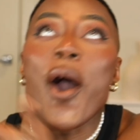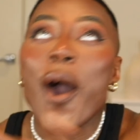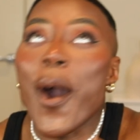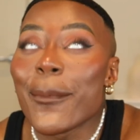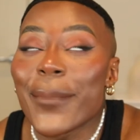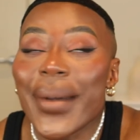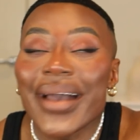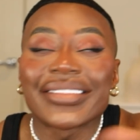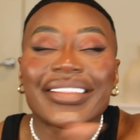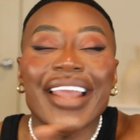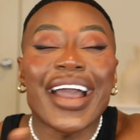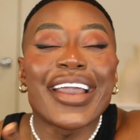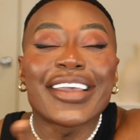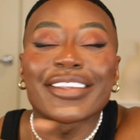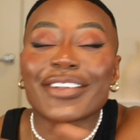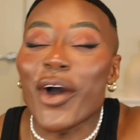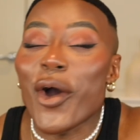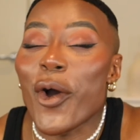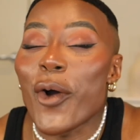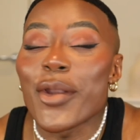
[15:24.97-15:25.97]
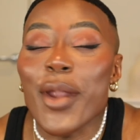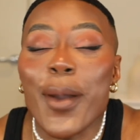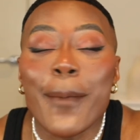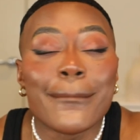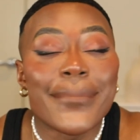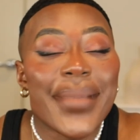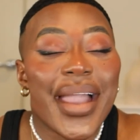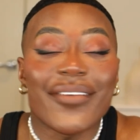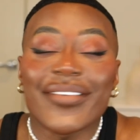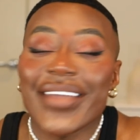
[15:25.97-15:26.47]
Oh, and that is on
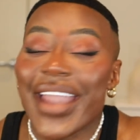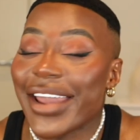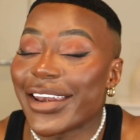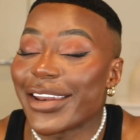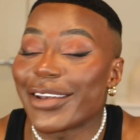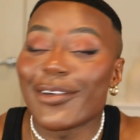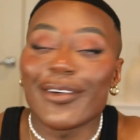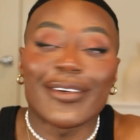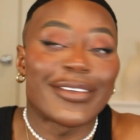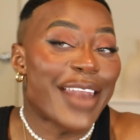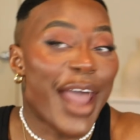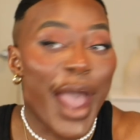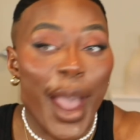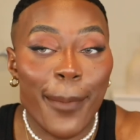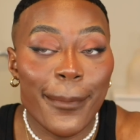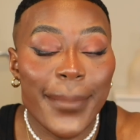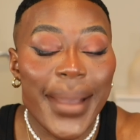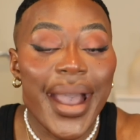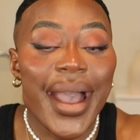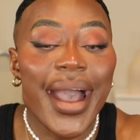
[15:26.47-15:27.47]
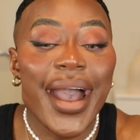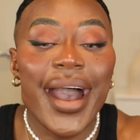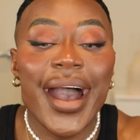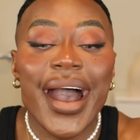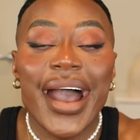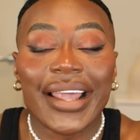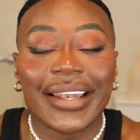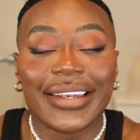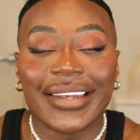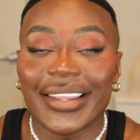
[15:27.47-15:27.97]
Mary Had a Little Lamb.
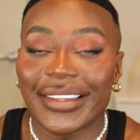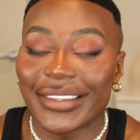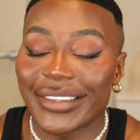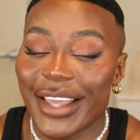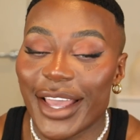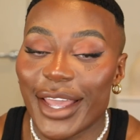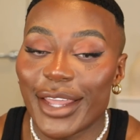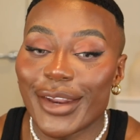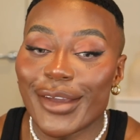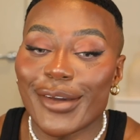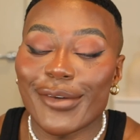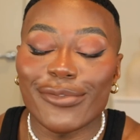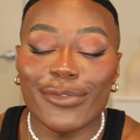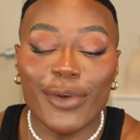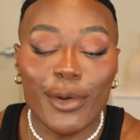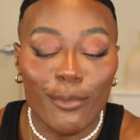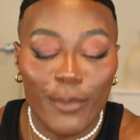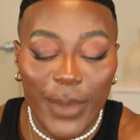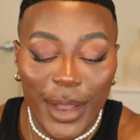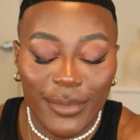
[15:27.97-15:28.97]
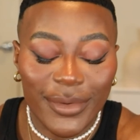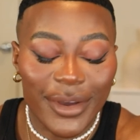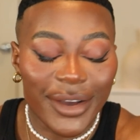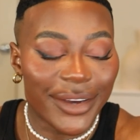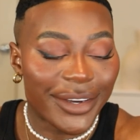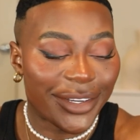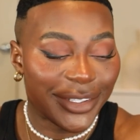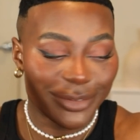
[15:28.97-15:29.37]
Listen, from where, ugh,